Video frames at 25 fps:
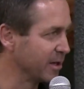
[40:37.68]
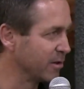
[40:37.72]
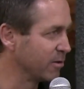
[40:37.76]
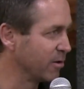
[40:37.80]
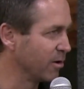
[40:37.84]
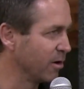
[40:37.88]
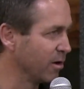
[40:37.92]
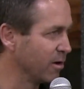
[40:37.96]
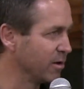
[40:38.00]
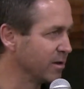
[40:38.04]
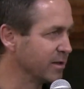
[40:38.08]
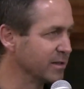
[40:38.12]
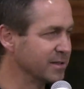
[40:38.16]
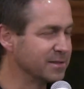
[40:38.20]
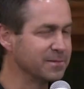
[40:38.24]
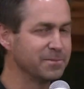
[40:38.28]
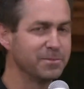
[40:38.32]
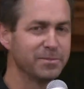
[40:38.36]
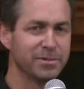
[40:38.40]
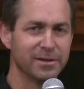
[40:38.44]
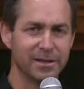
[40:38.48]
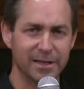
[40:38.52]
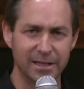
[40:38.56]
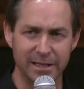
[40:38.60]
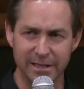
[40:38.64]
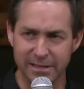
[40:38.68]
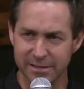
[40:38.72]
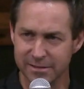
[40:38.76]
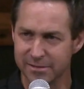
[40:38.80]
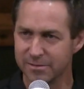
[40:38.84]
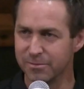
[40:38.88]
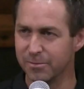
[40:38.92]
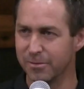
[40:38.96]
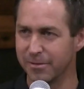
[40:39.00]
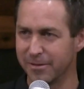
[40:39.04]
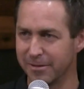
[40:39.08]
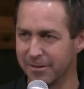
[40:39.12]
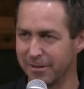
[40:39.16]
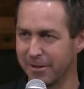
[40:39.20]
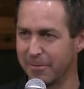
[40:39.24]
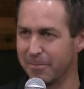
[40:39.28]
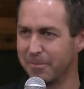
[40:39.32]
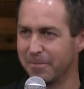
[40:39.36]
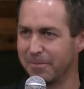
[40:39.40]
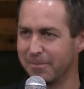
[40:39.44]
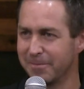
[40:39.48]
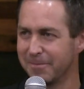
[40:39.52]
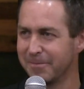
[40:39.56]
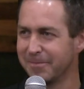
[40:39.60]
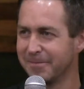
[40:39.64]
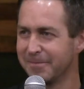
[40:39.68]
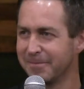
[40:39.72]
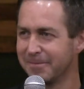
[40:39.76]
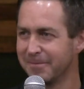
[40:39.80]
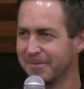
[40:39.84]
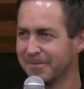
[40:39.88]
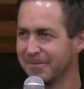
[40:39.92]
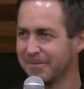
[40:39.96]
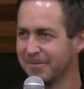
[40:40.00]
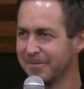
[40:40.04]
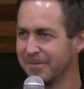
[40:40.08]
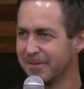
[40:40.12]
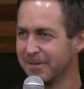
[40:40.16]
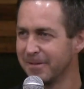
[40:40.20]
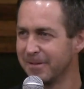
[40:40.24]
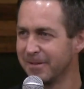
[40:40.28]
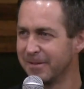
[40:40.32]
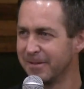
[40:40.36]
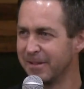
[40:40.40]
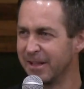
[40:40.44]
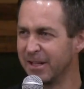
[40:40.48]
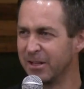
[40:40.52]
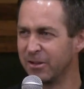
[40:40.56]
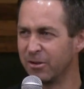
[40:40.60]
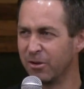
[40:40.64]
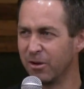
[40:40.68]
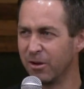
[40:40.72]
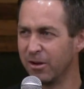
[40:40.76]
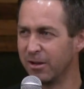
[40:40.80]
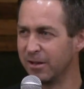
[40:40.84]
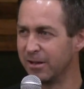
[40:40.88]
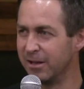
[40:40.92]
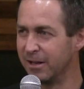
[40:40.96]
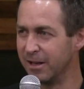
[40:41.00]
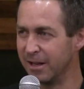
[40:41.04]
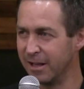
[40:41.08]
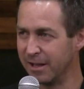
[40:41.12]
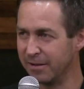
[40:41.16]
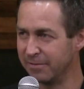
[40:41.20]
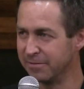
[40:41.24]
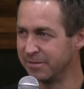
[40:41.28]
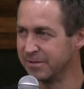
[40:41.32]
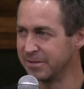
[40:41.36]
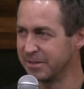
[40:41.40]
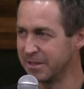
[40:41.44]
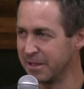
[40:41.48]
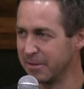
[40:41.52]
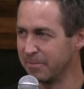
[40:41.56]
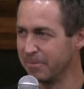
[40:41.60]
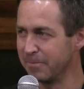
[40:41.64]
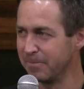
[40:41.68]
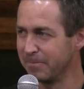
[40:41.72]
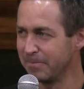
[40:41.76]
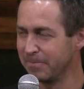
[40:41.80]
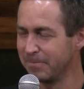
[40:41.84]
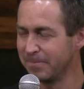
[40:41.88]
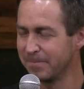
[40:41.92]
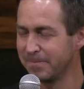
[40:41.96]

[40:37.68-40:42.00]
that God is pleased with them, that God loves them.